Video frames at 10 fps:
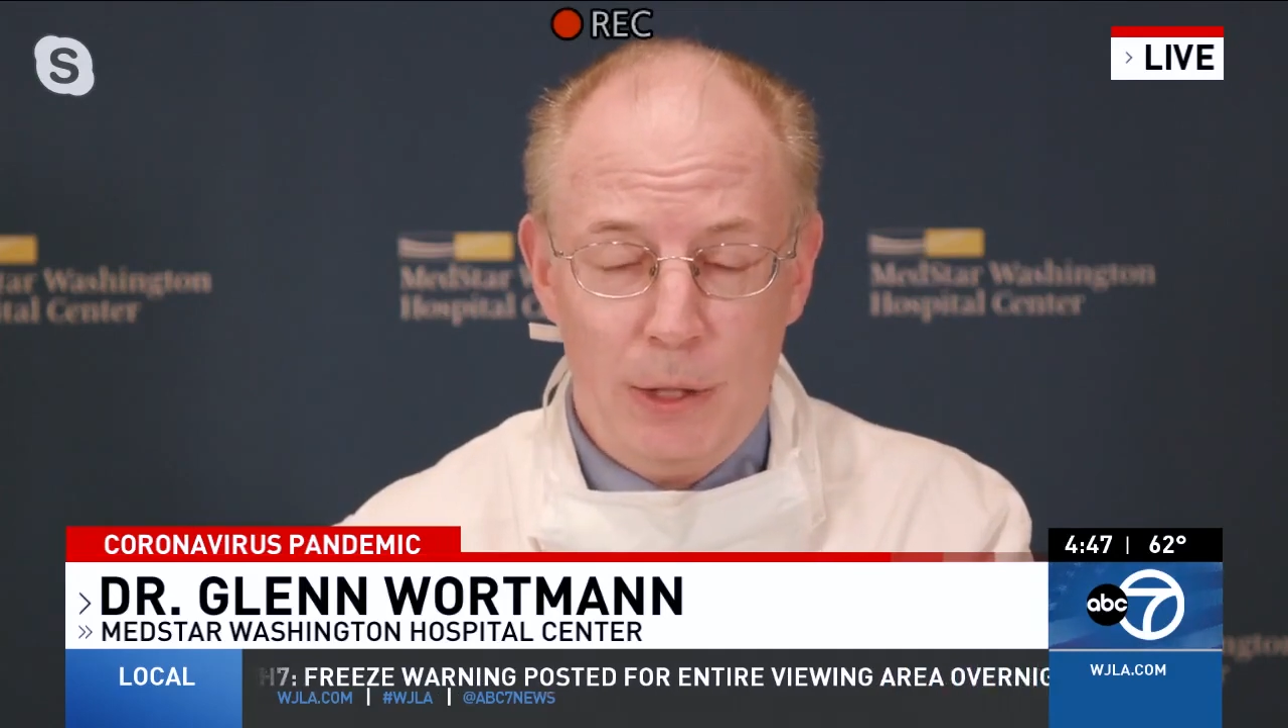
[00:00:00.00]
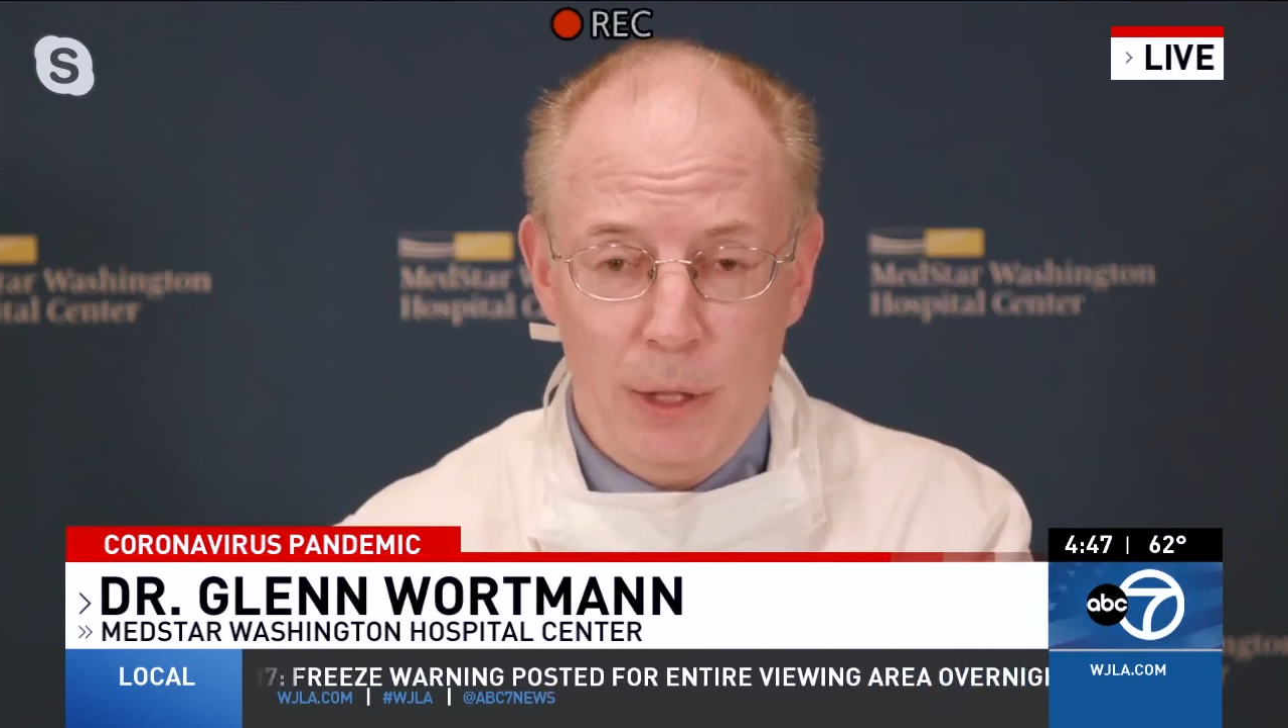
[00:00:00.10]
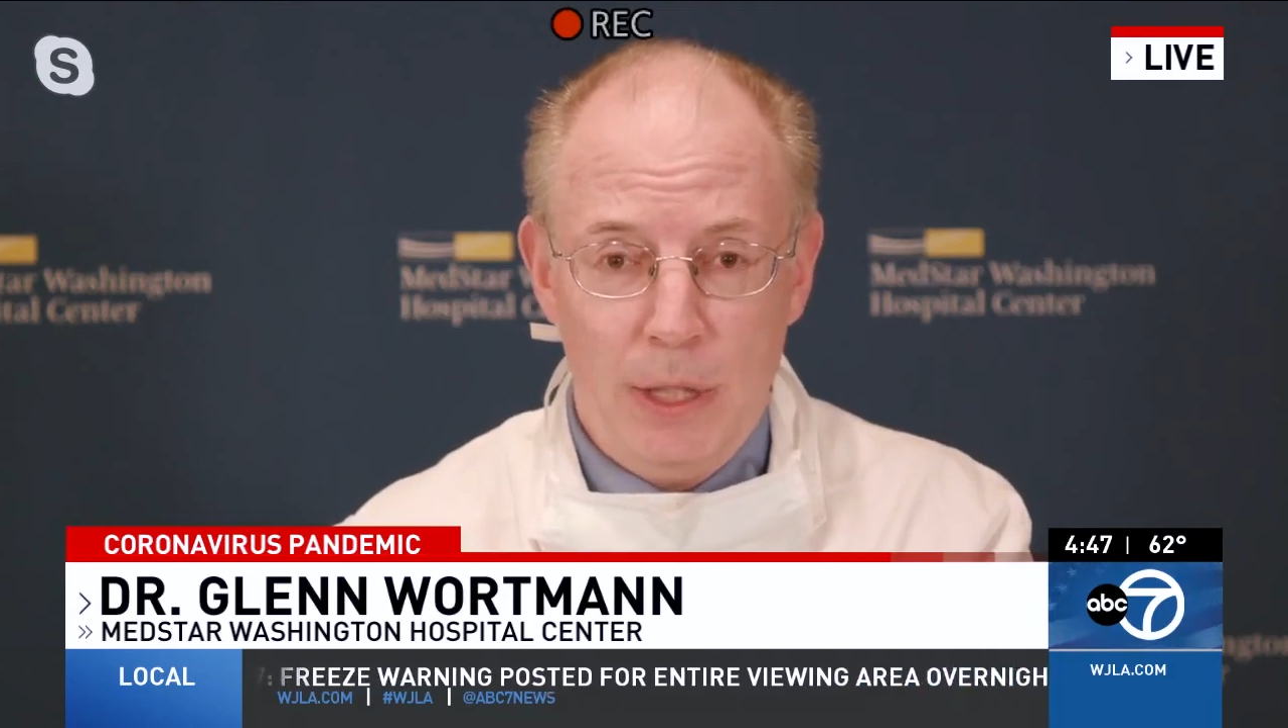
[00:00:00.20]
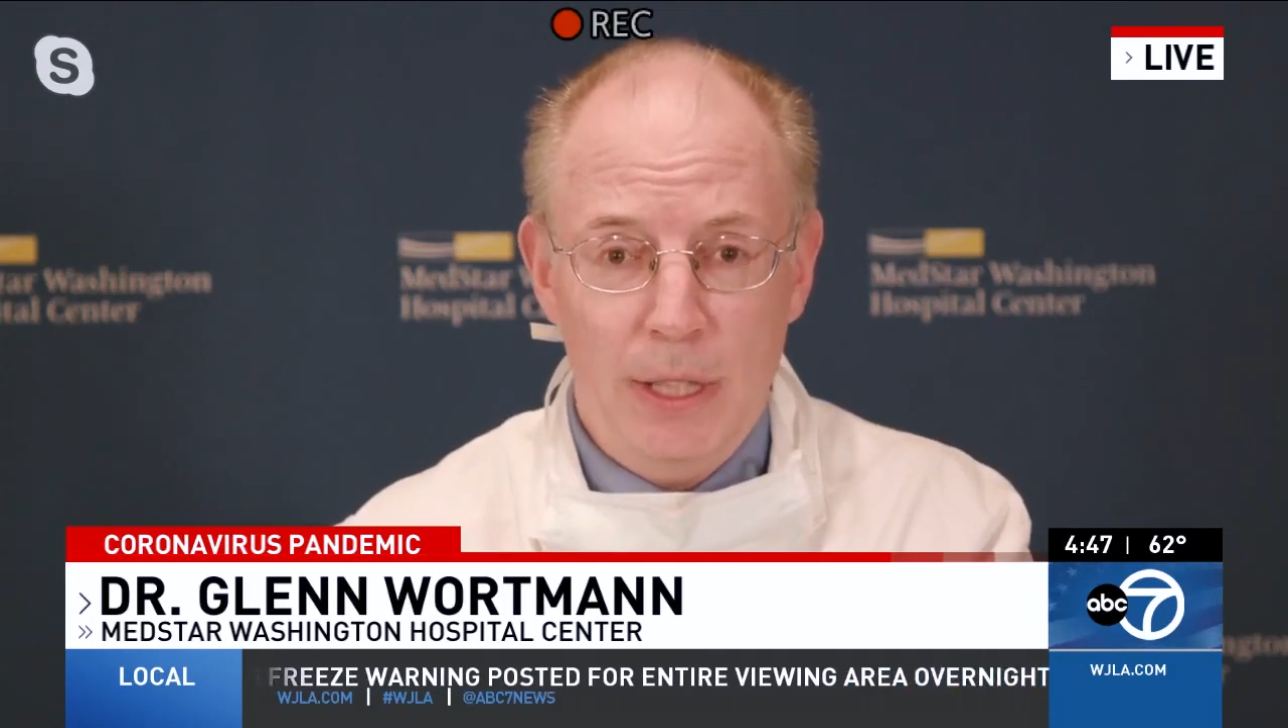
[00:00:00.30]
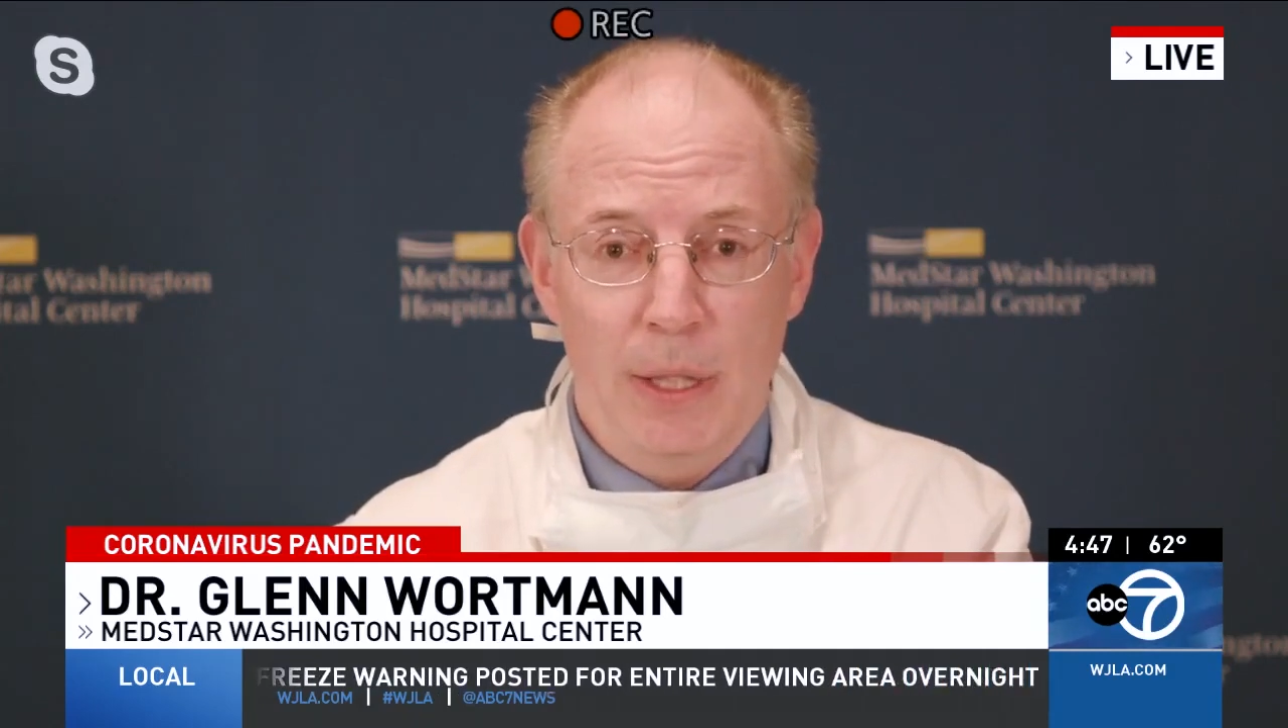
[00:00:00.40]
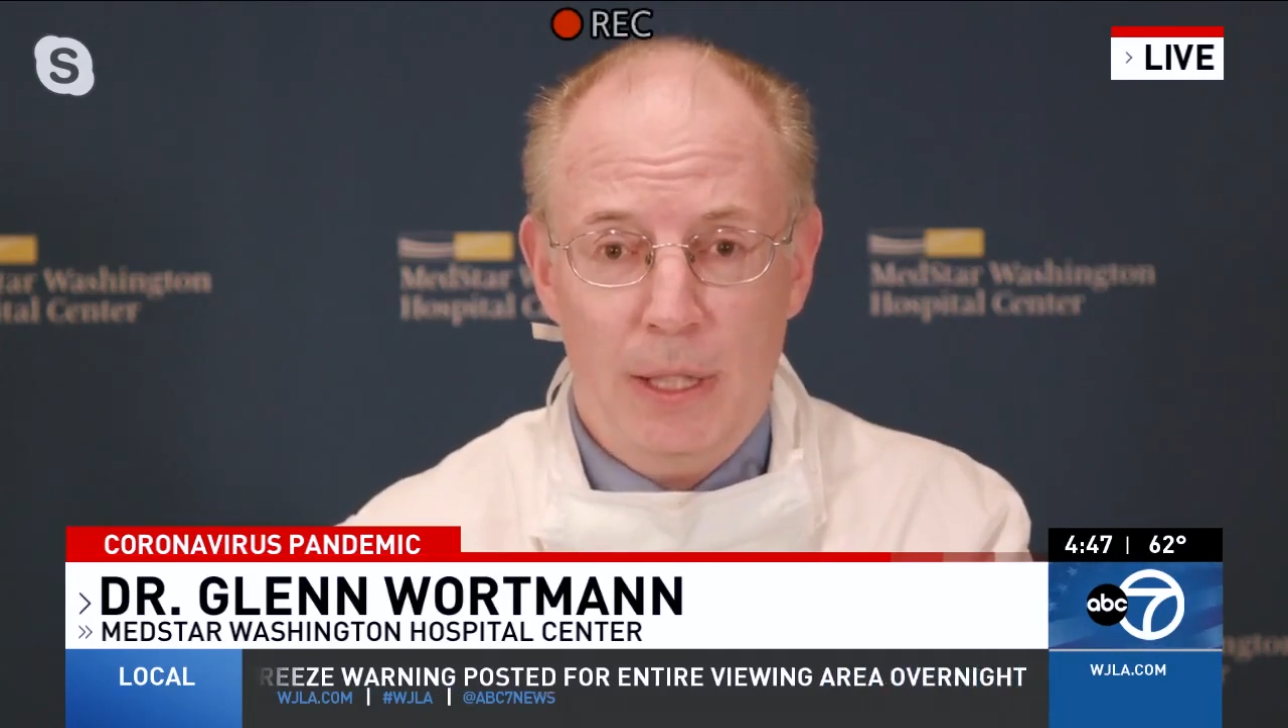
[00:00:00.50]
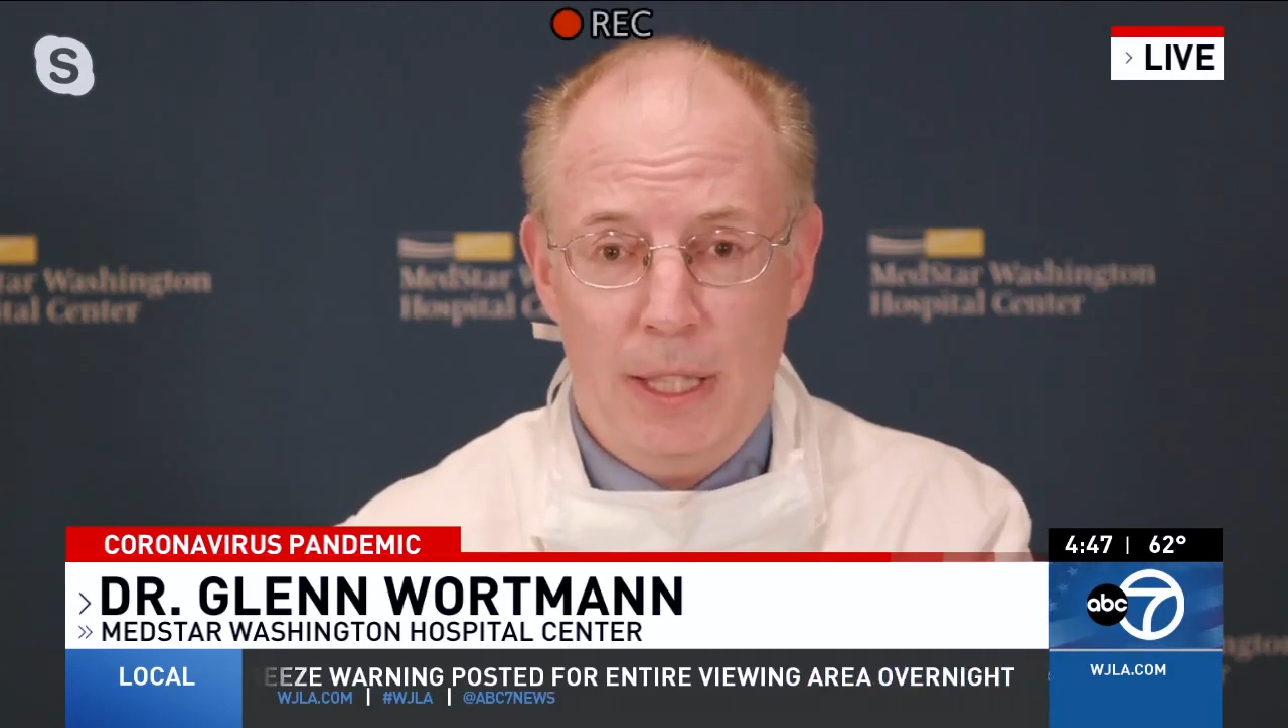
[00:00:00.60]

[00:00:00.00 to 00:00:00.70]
good,